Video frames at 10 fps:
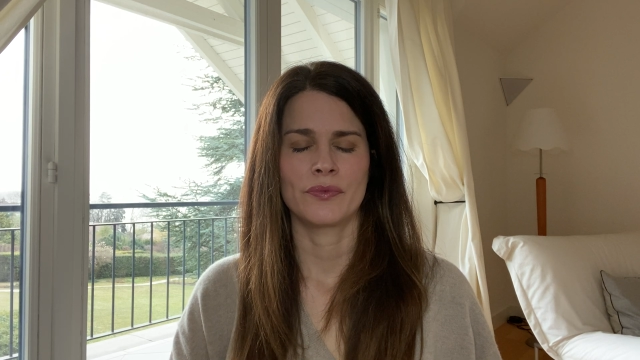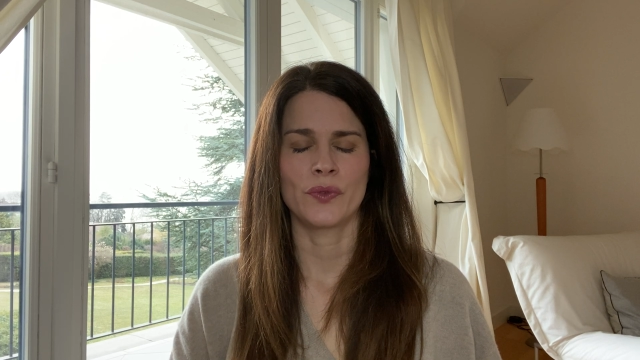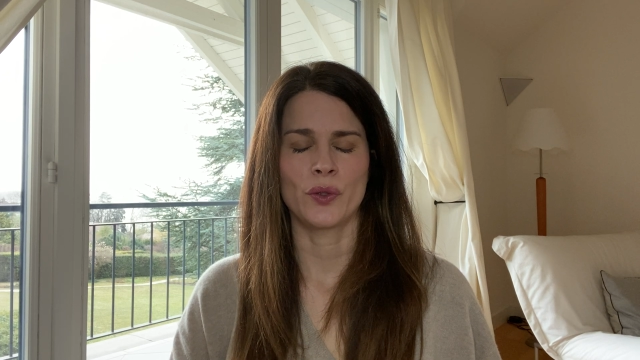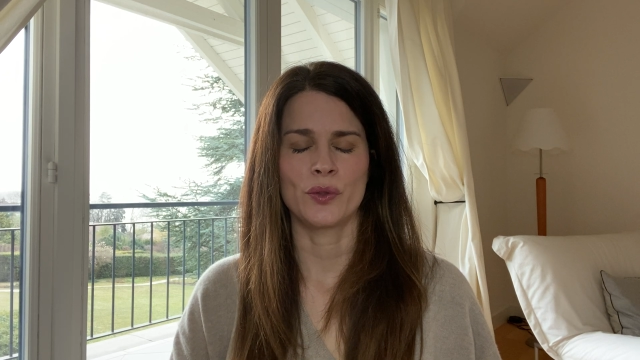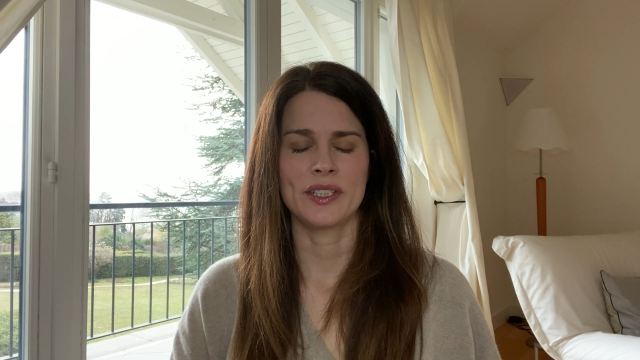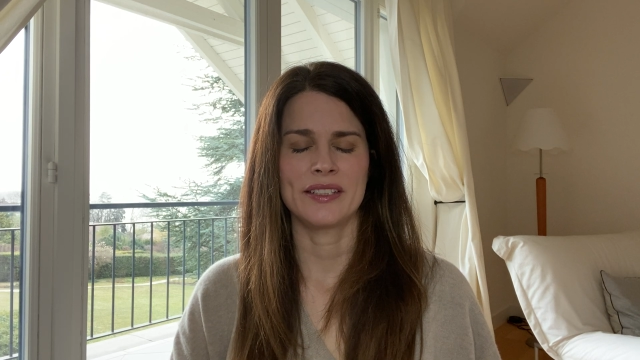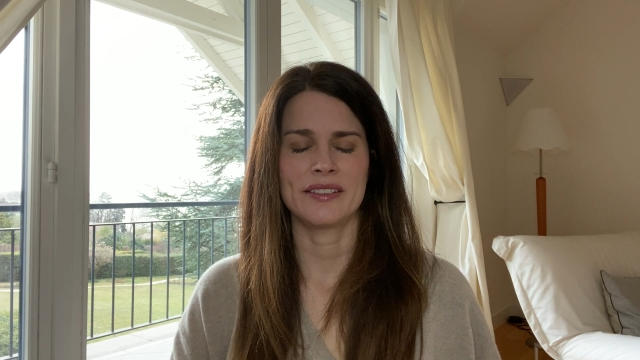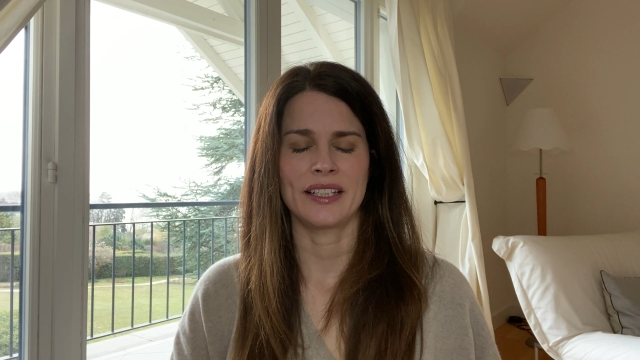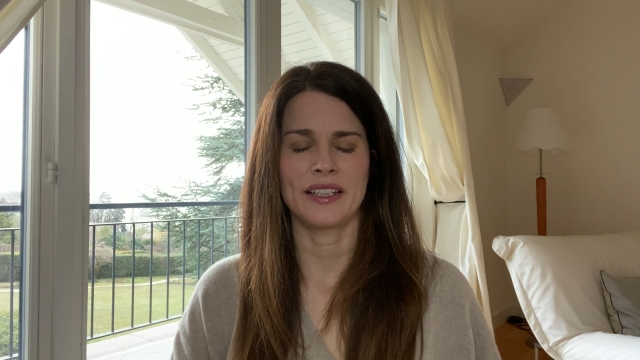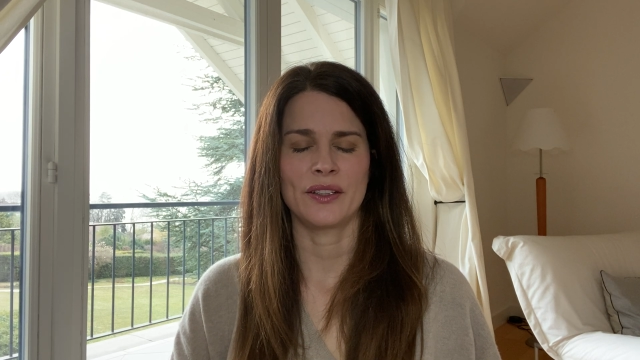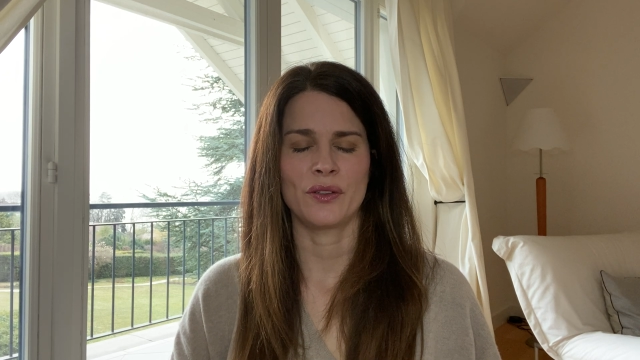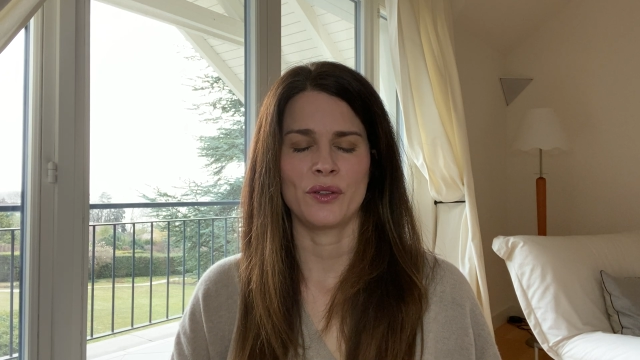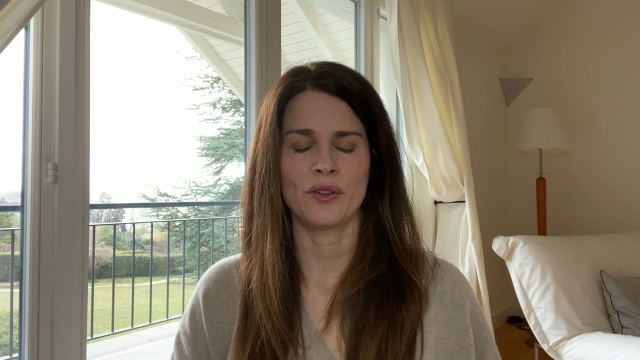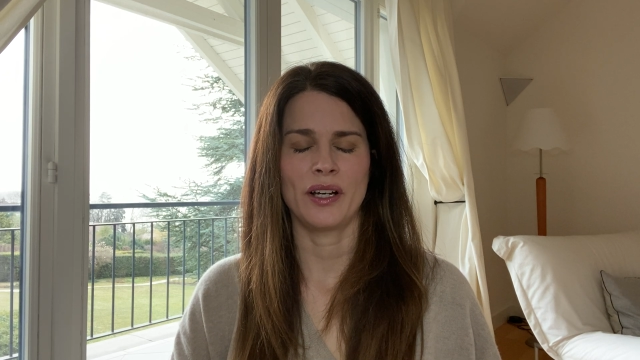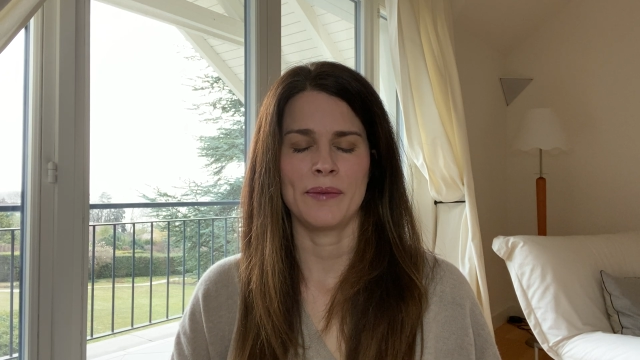Noticing
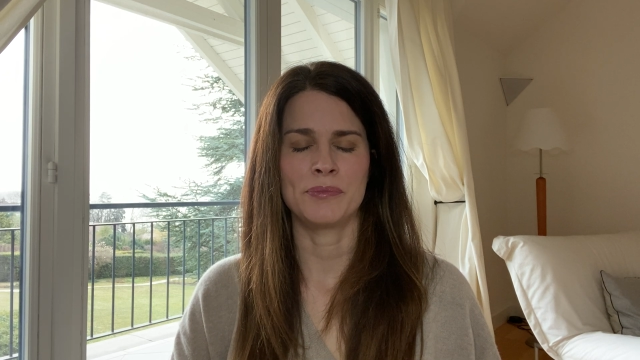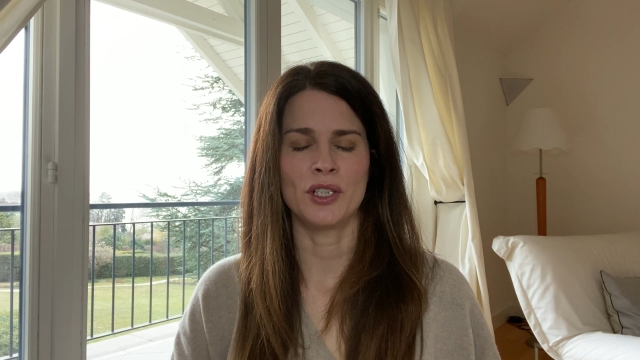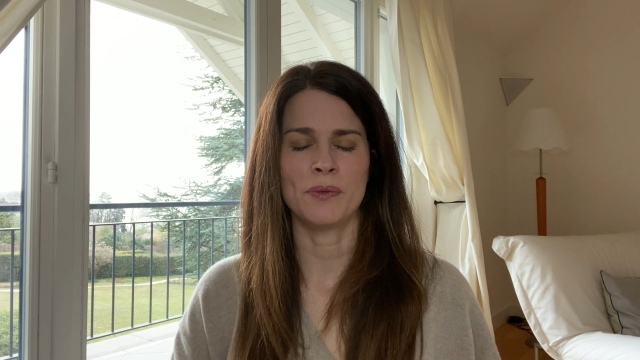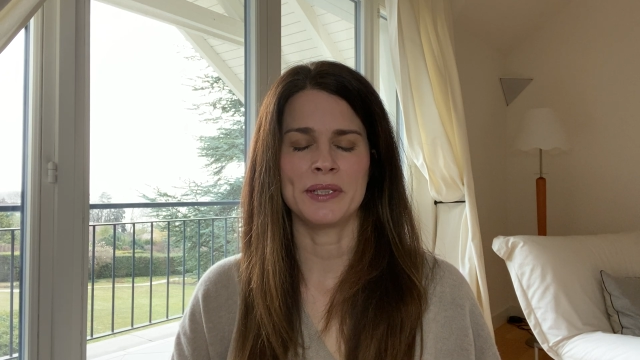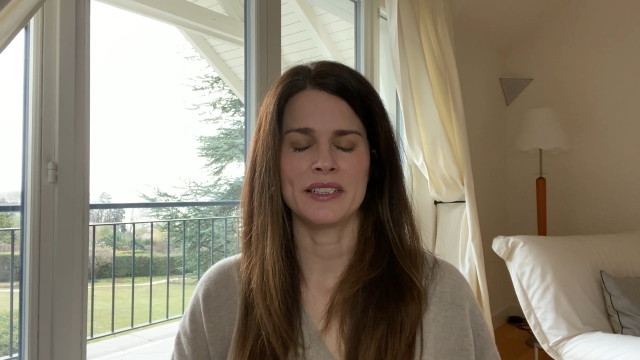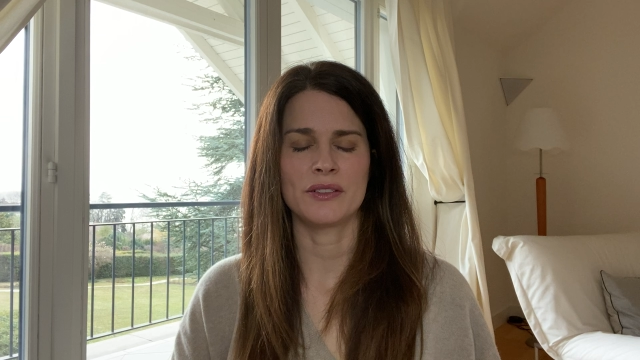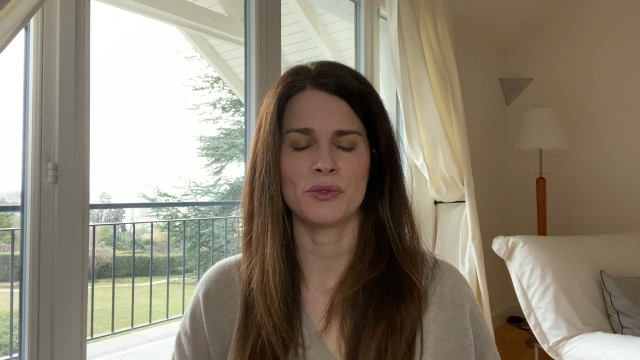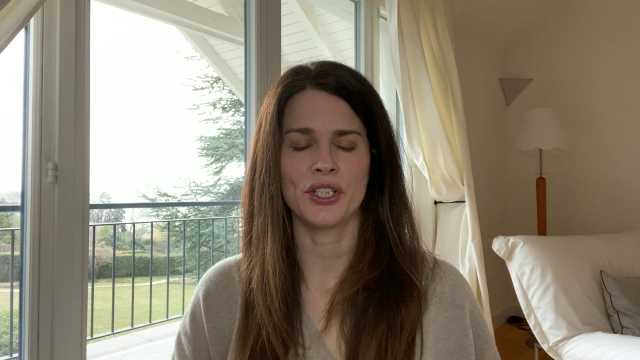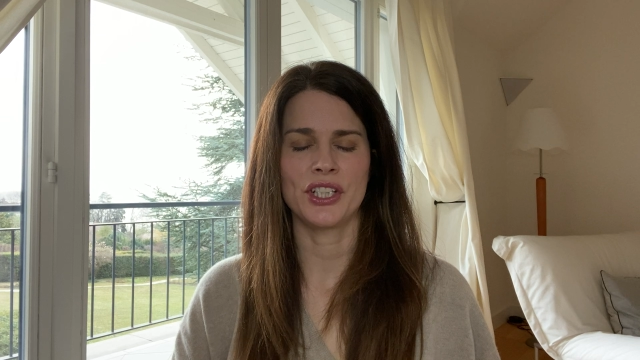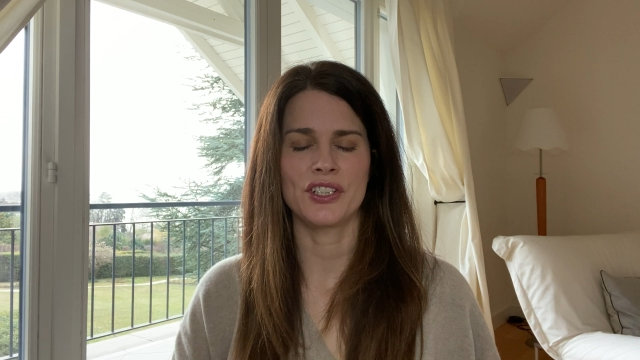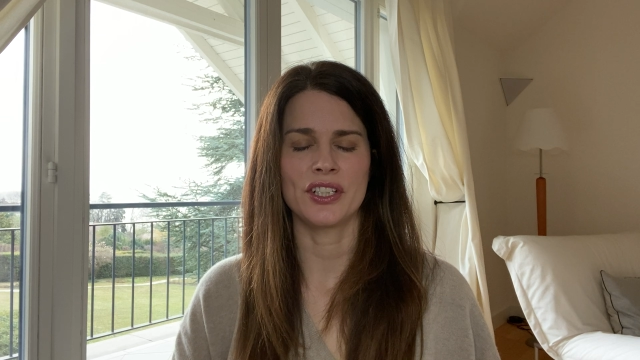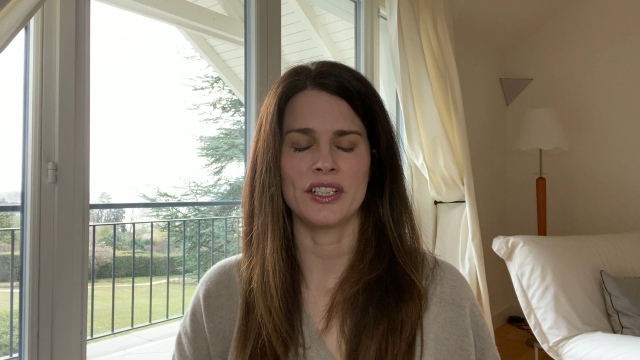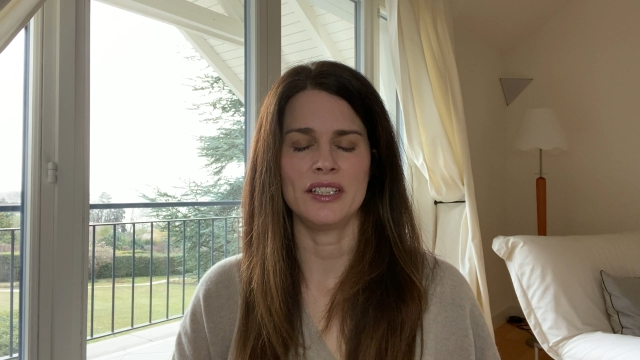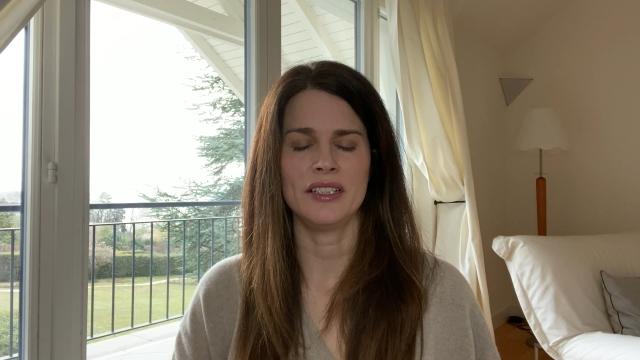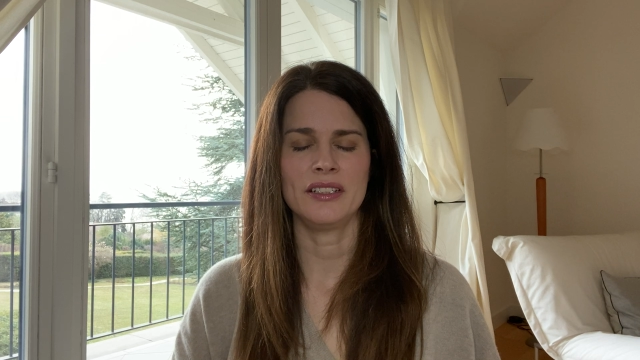your abdominal
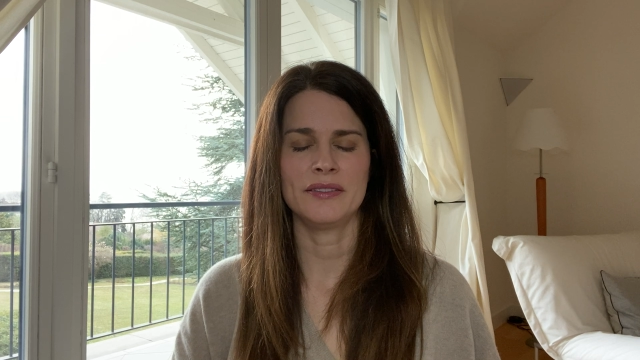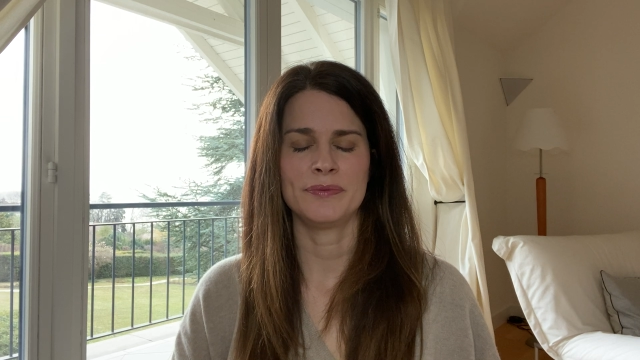region